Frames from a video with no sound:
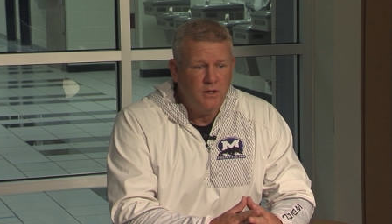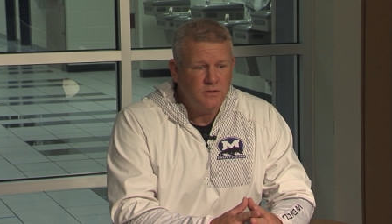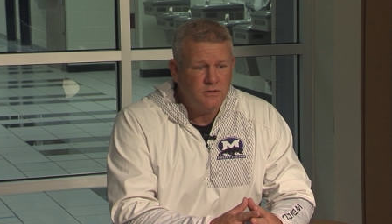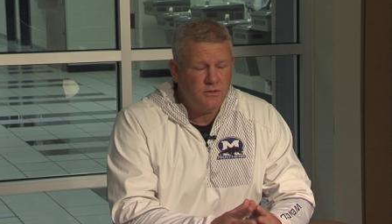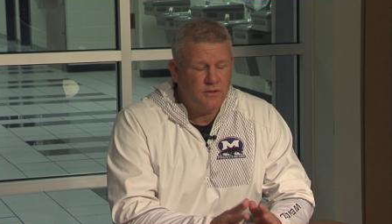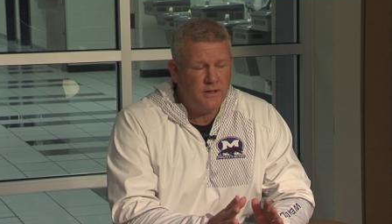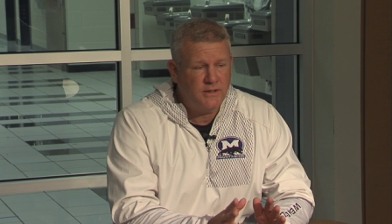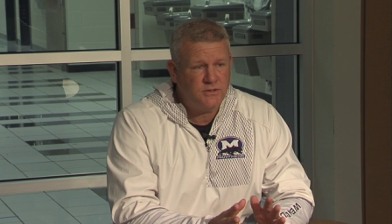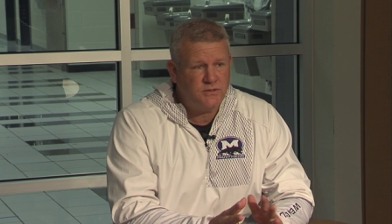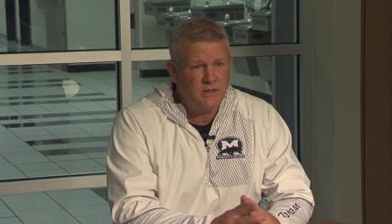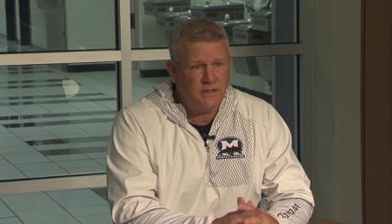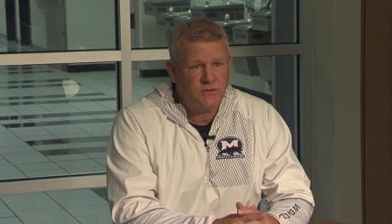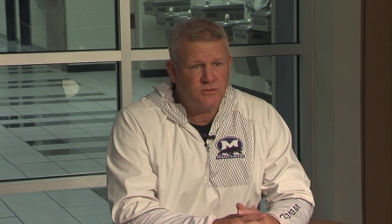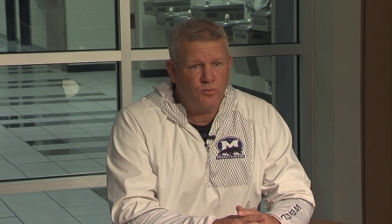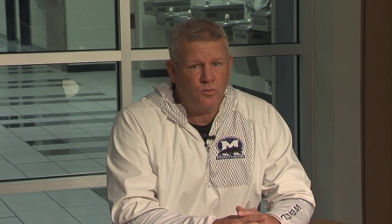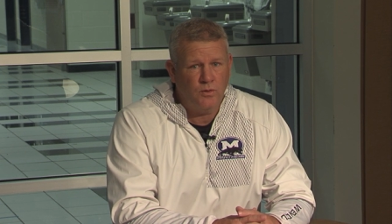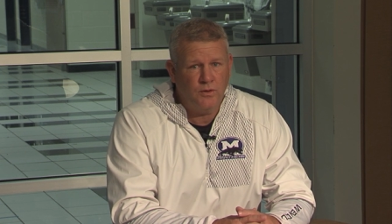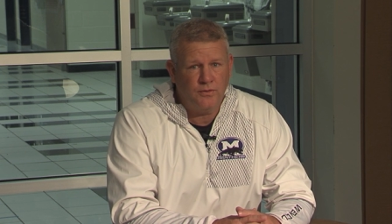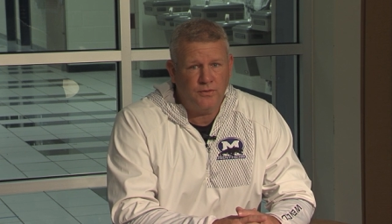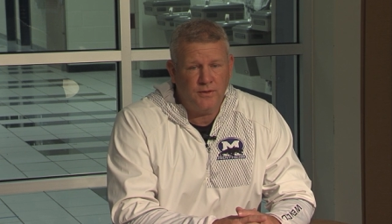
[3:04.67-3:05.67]
So
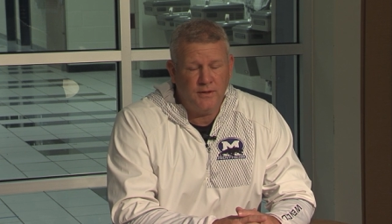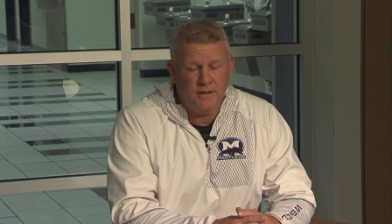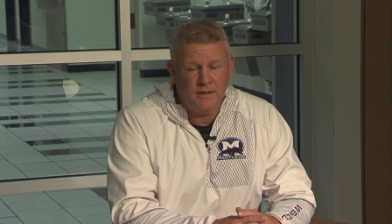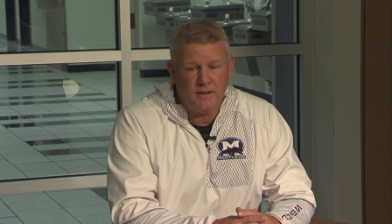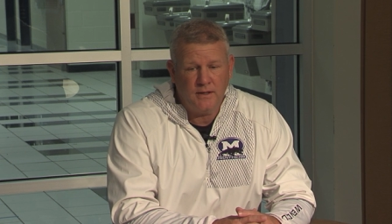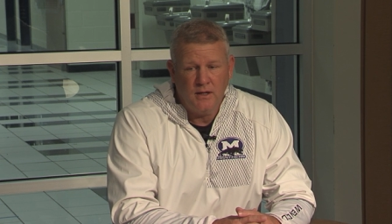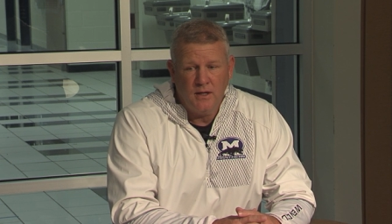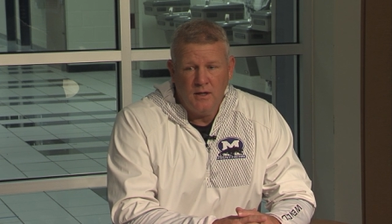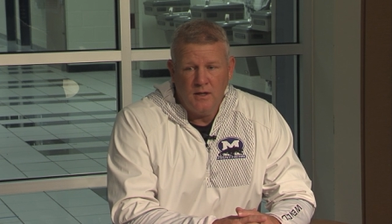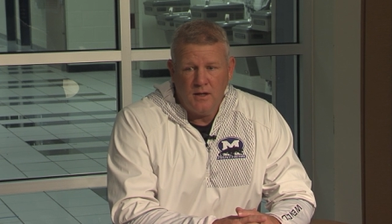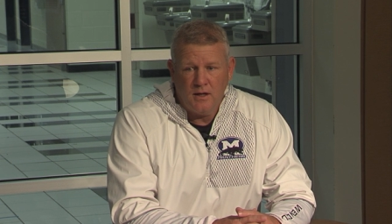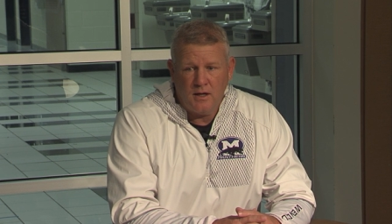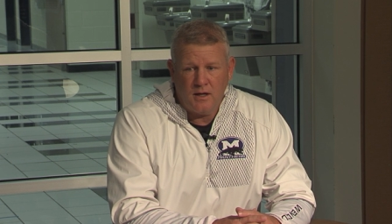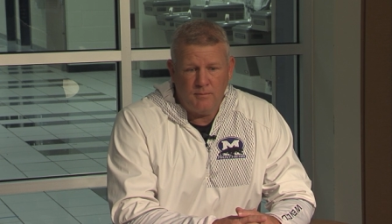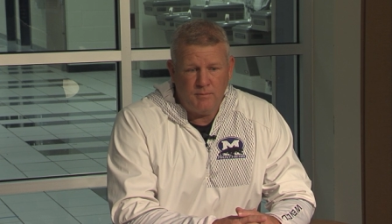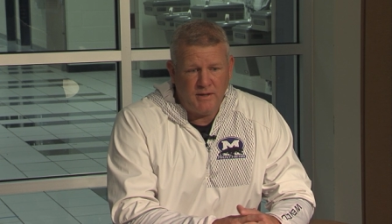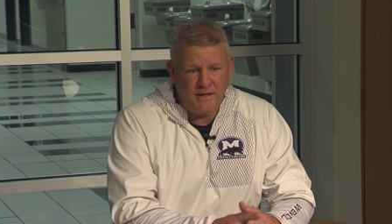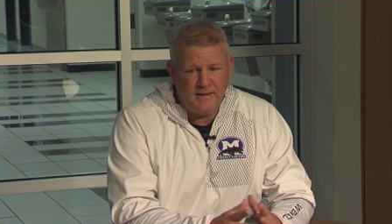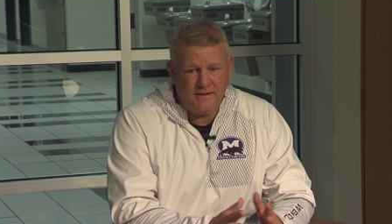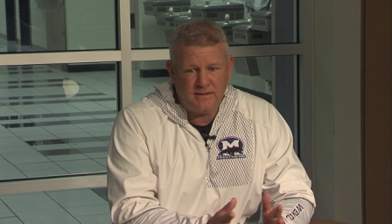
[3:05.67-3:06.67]
that's one thing.
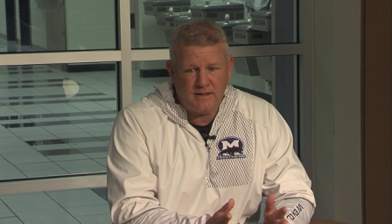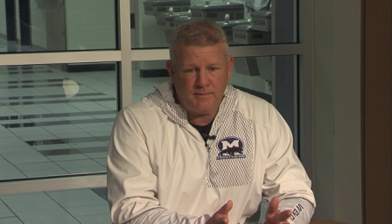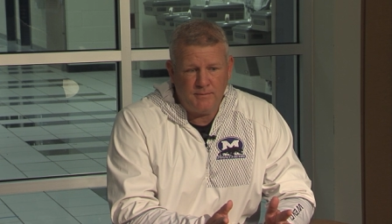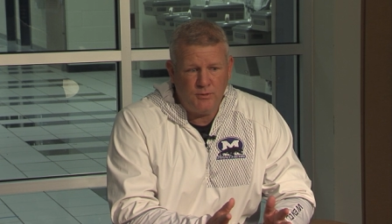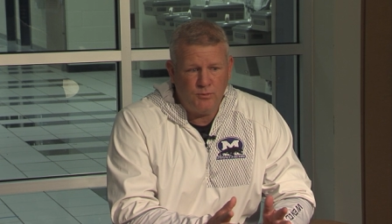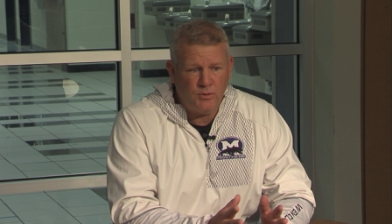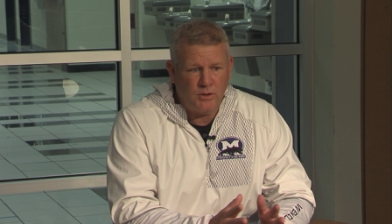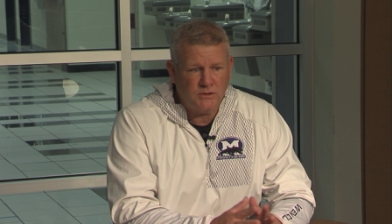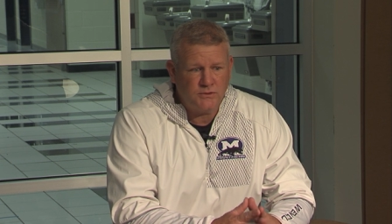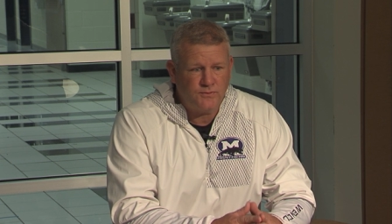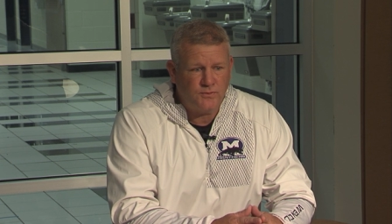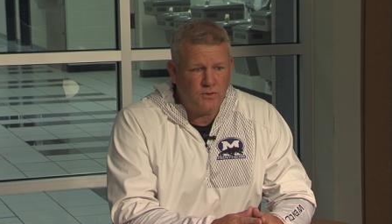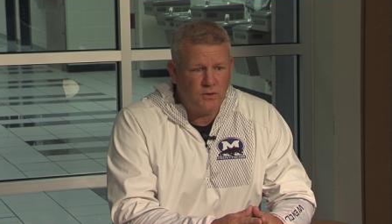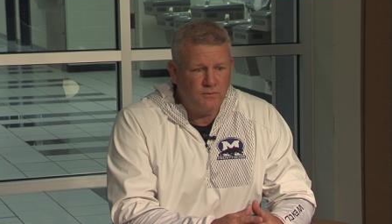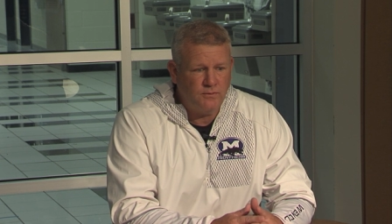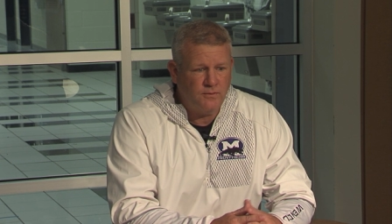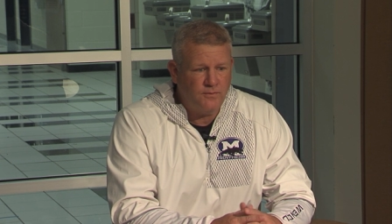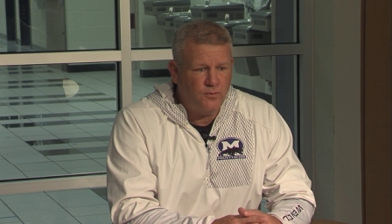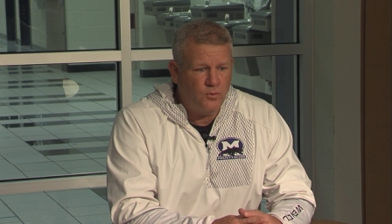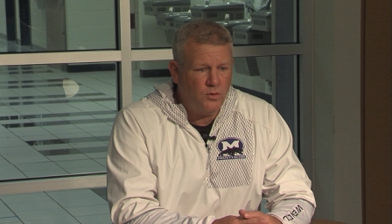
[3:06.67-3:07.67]
But anytime you rush for
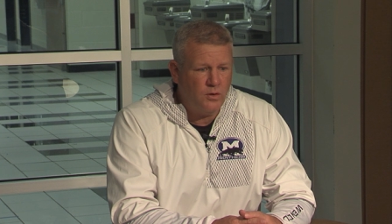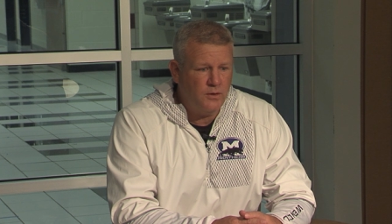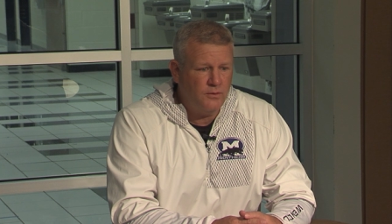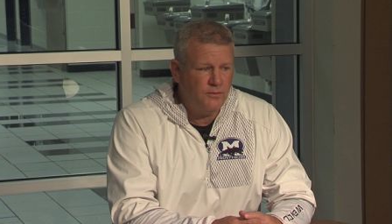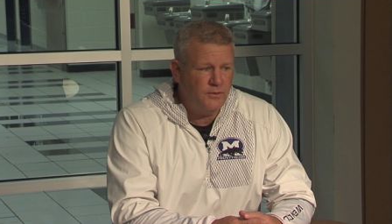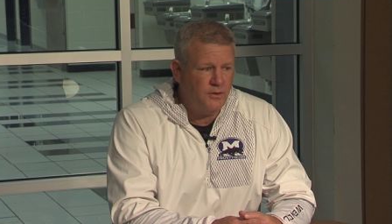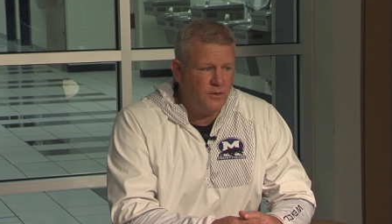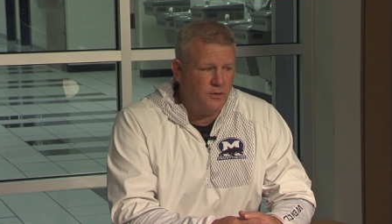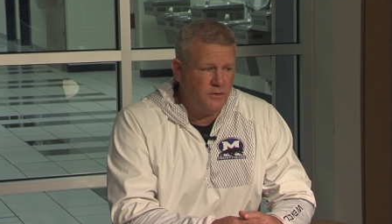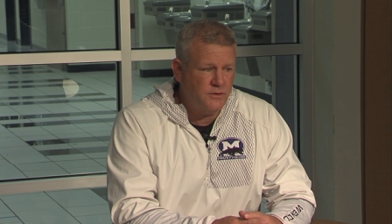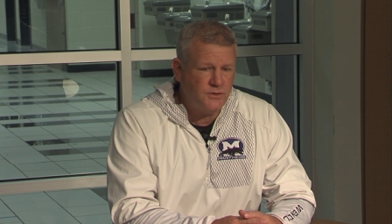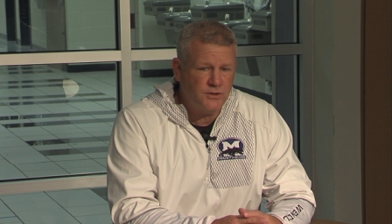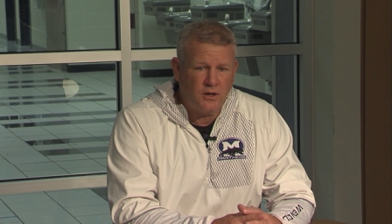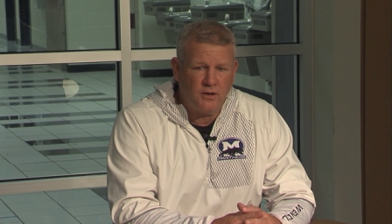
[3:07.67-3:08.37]
over 400 yards,